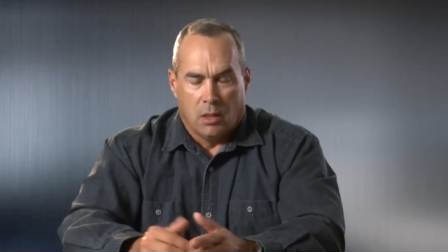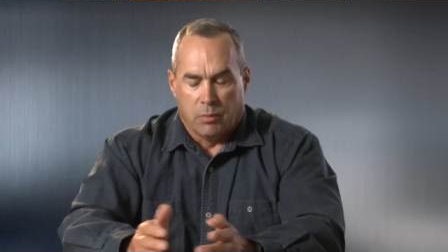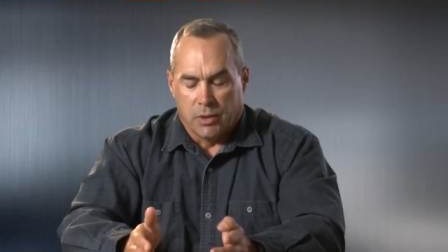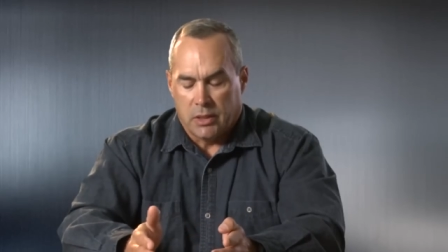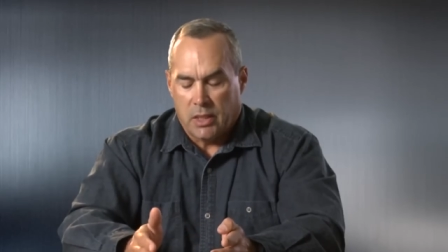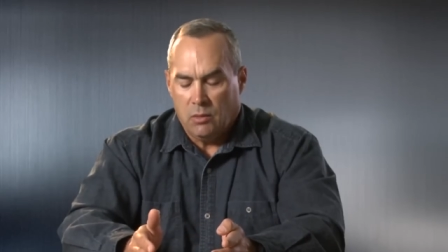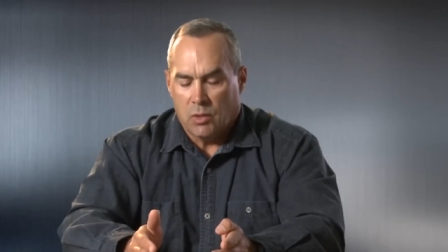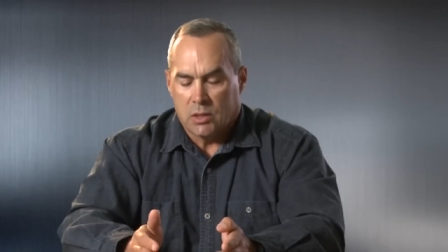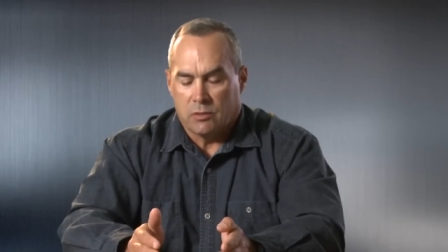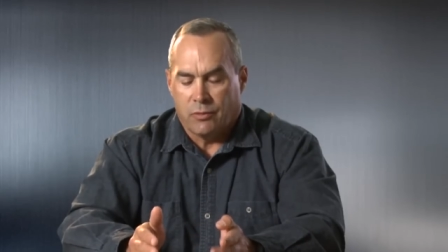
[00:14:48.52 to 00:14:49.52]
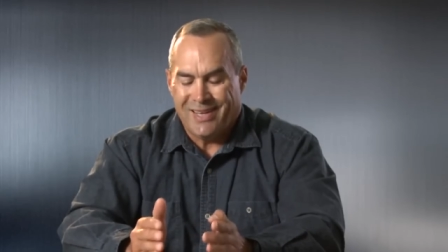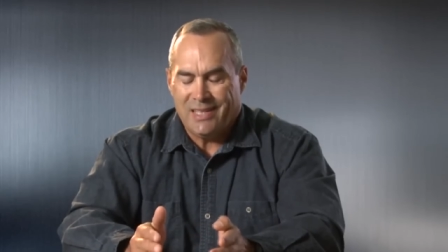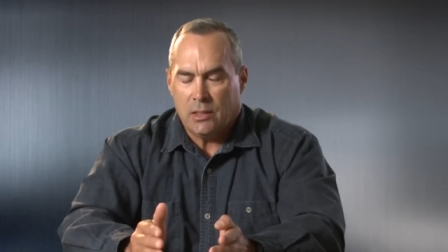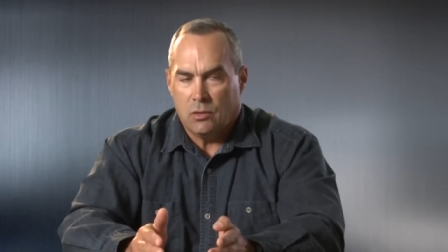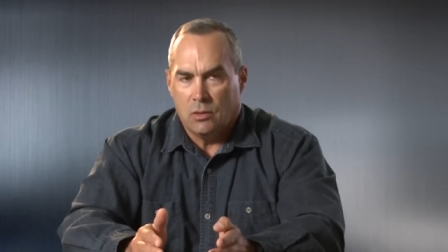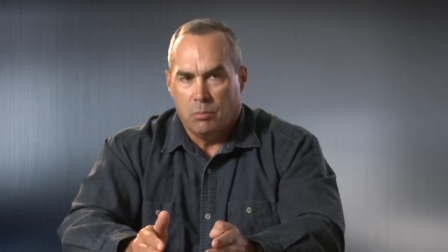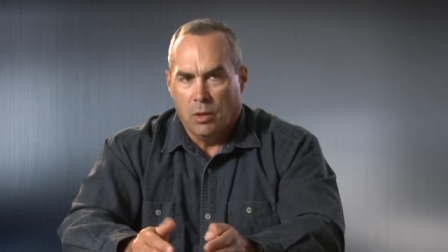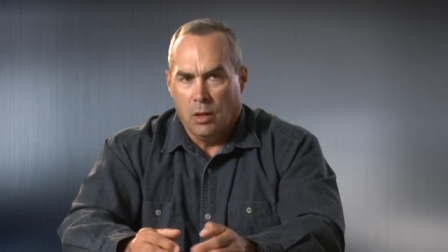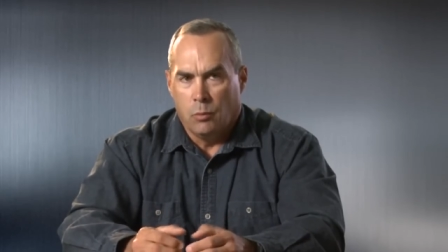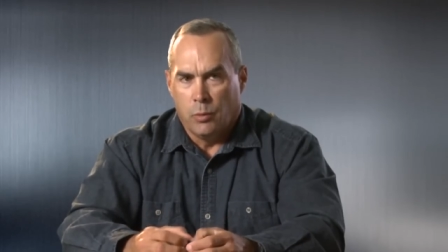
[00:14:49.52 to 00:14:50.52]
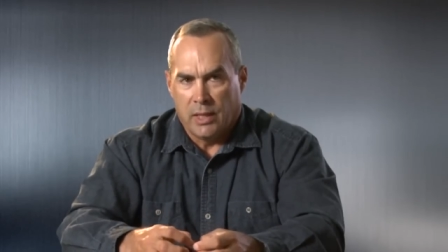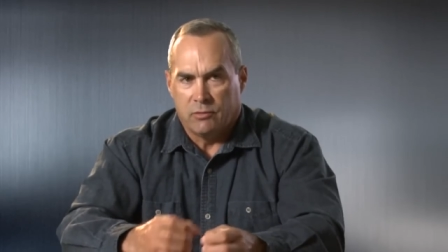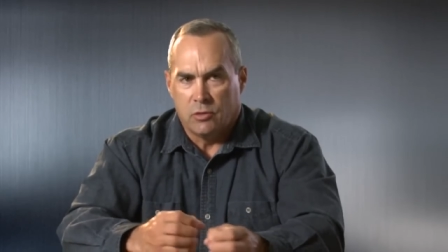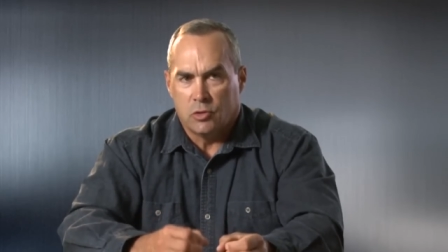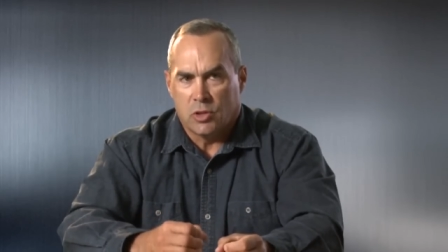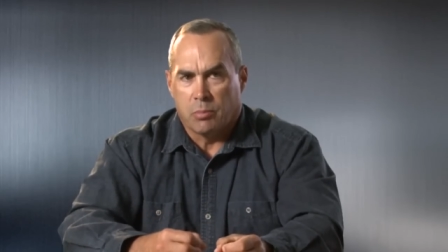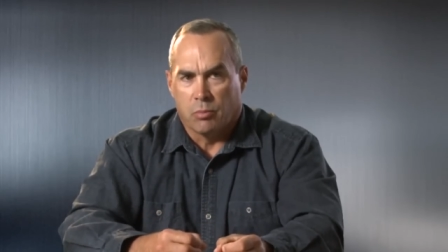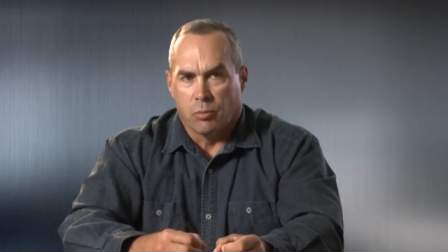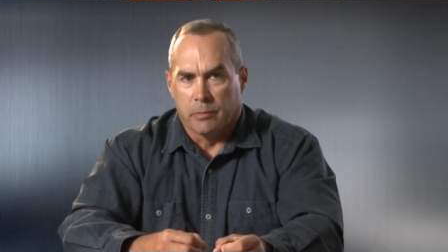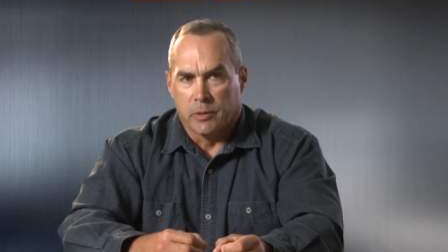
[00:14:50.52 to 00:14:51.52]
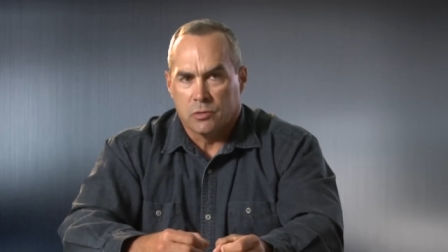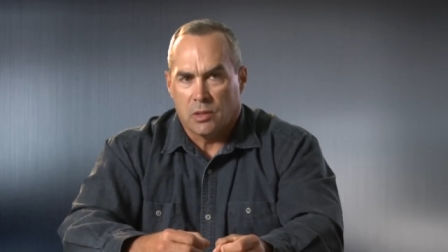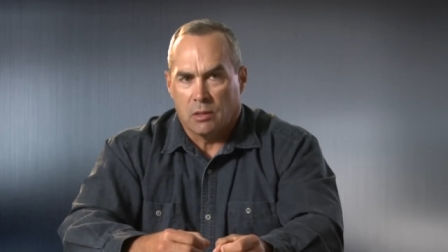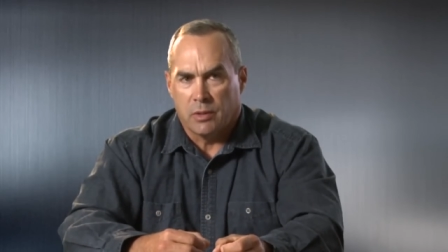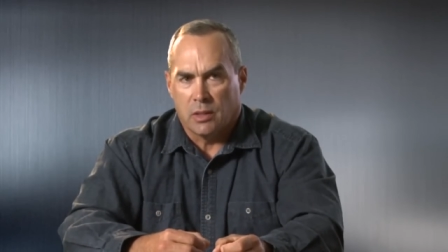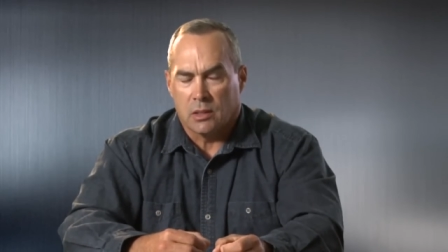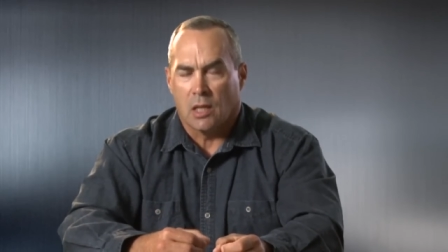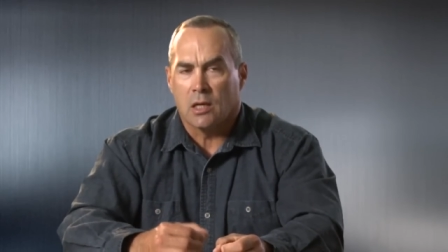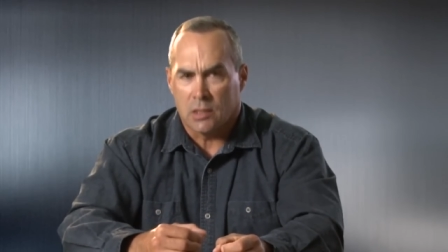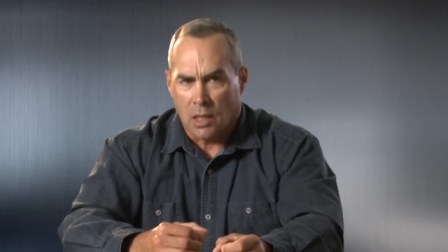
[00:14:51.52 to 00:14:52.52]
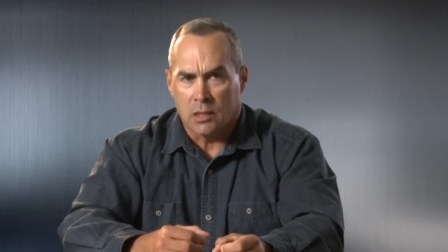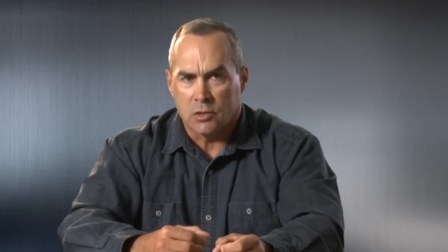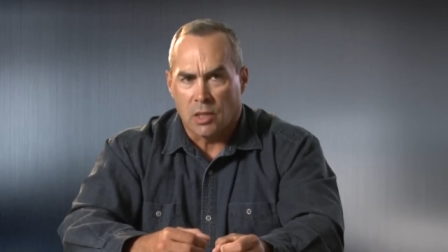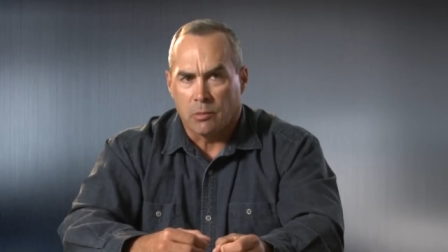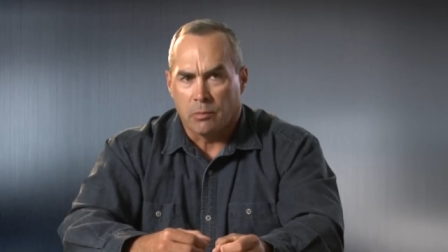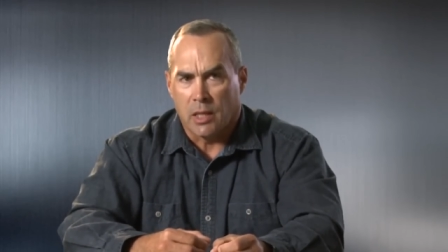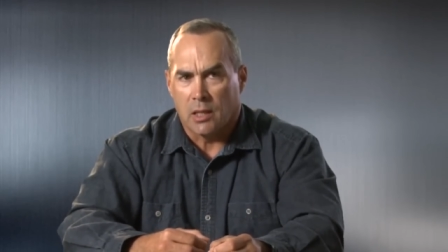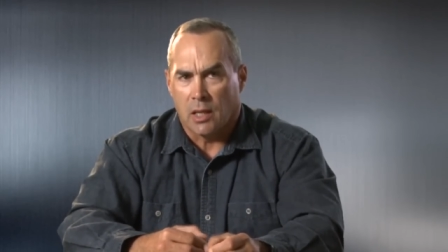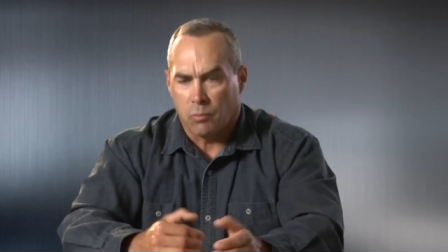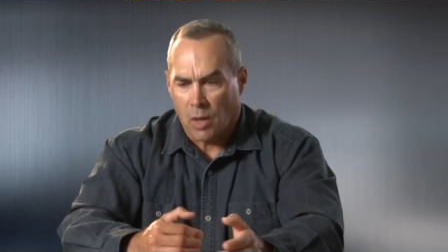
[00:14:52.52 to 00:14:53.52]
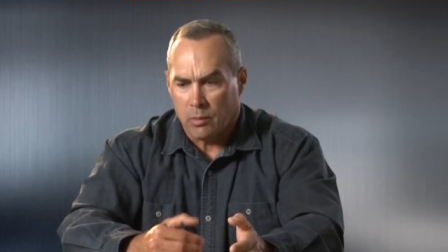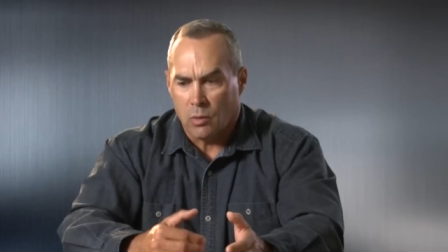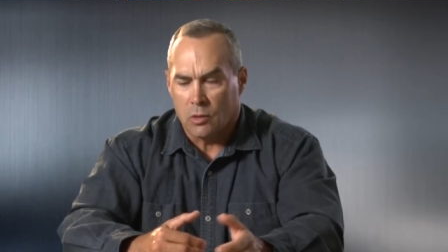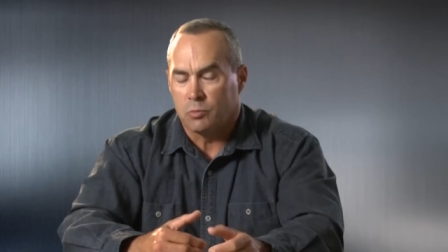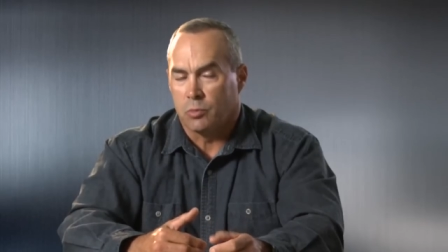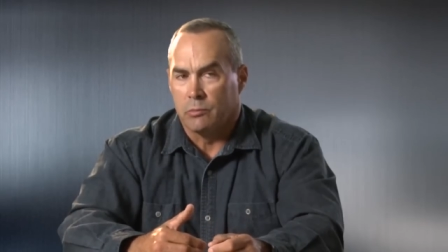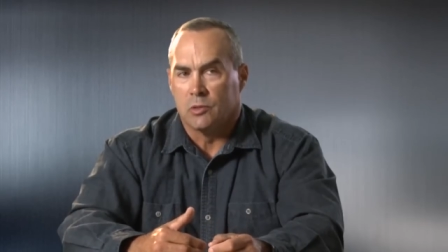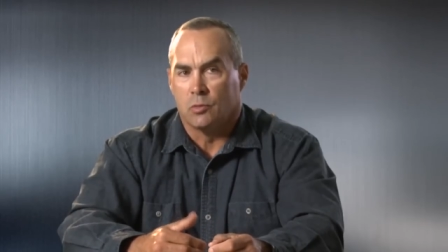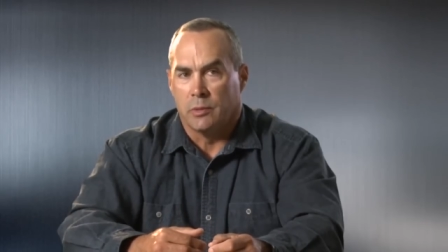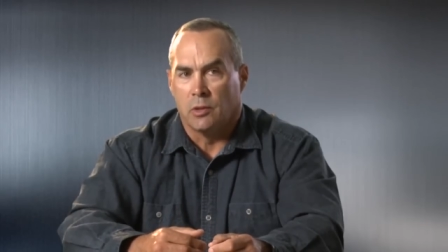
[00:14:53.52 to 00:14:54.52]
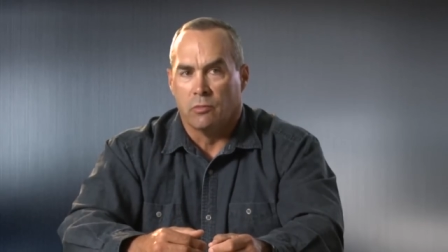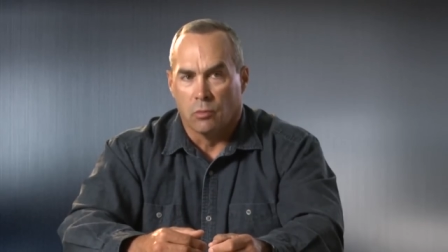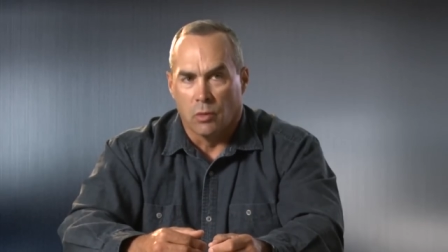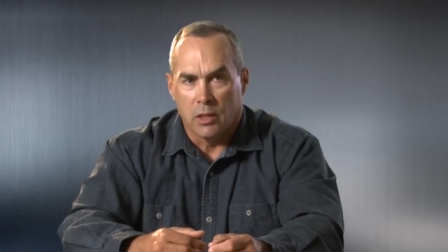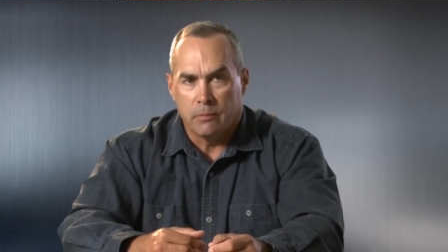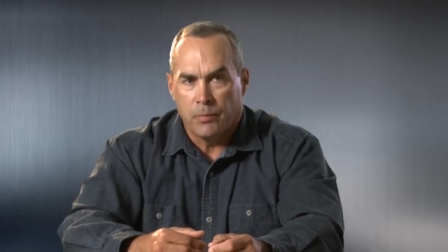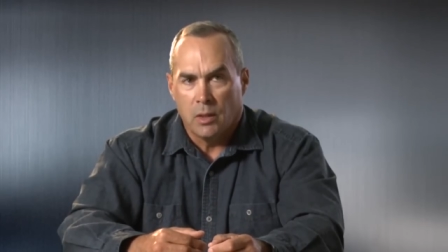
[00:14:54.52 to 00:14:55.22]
But the key was, if we didn't get to the bird, we would have two separate perimeters. That had been unacceptable that night. Probably one of those perimeters would have been overrun.